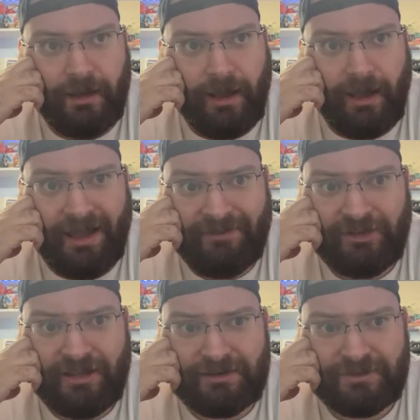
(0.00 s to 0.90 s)
I have a
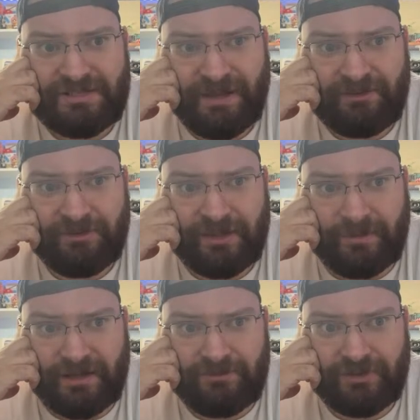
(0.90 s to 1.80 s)
lot of respect for them,
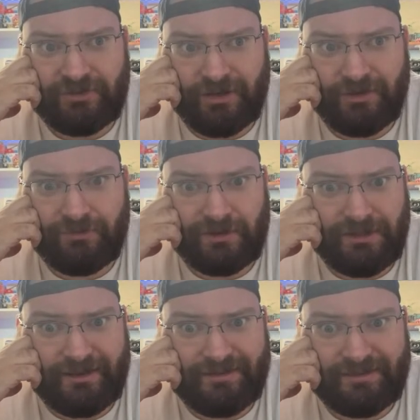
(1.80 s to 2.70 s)
and I feel sorry for a
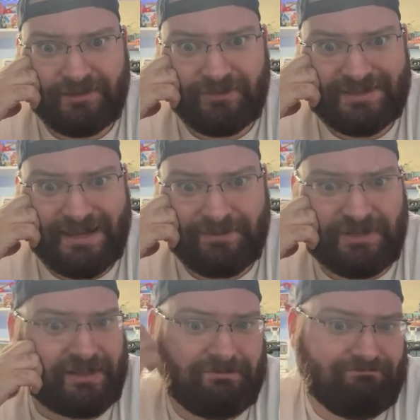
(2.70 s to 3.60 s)
lot of the stuff that's happened to them.